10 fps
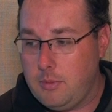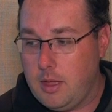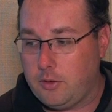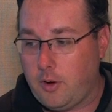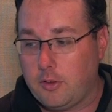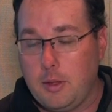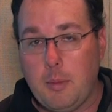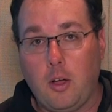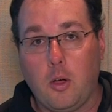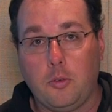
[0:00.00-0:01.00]
As far as
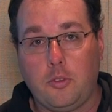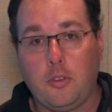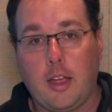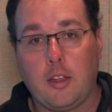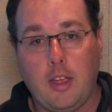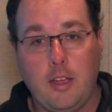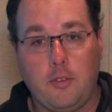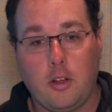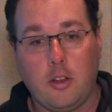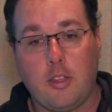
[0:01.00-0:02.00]
email goes, like I say,
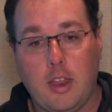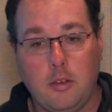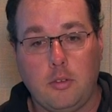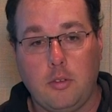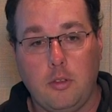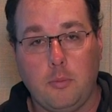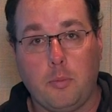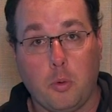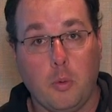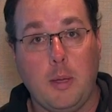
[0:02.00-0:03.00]
if you're going to send
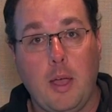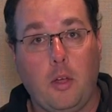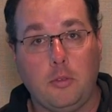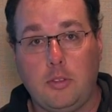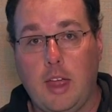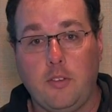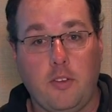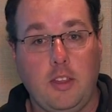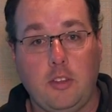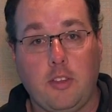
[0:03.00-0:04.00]
through email, 10 to
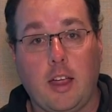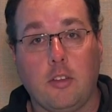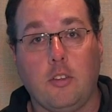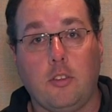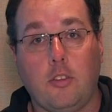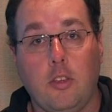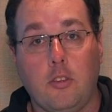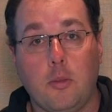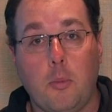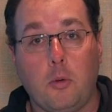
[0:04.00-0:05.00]
15 seconds
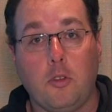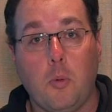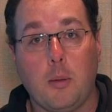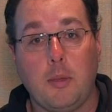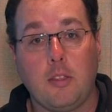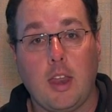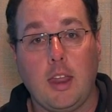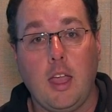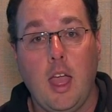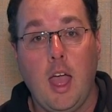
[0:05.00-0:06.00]
is the most you want to be
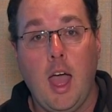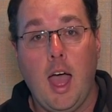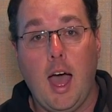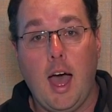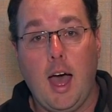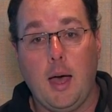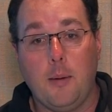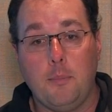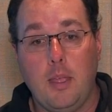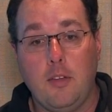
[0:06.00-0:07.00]
sending.
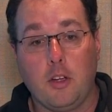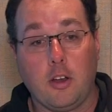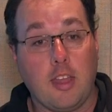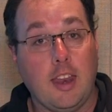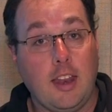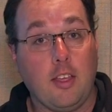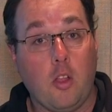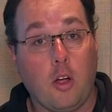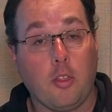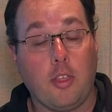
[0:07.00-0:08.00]
If you're going to send anything
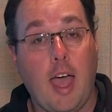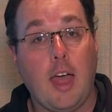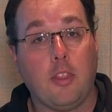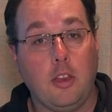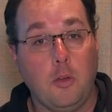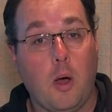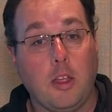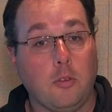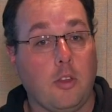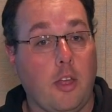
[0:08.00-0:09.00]
longer than that, then you want
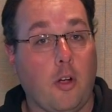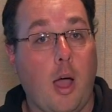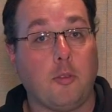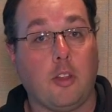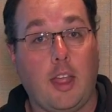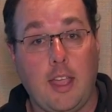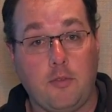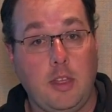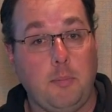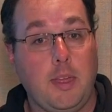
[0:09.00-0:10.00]
to use another option like
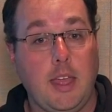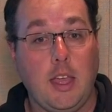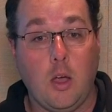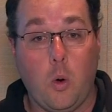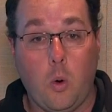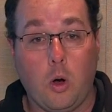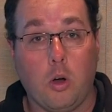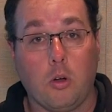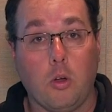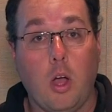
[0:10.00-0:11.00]
FTP
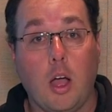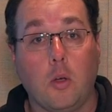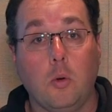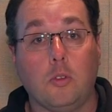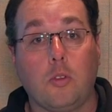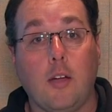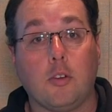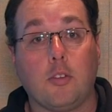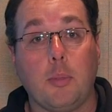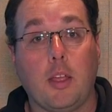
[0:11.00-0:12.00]
or Google Drive
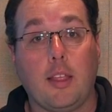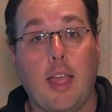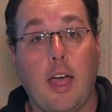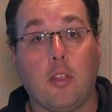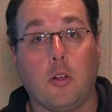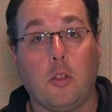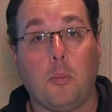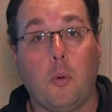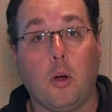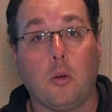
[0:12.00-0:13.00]
or something like that. They're a
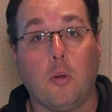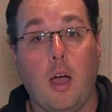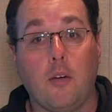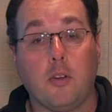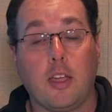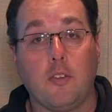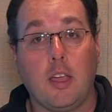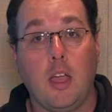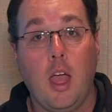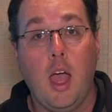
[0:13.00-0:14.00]
little more forgiving.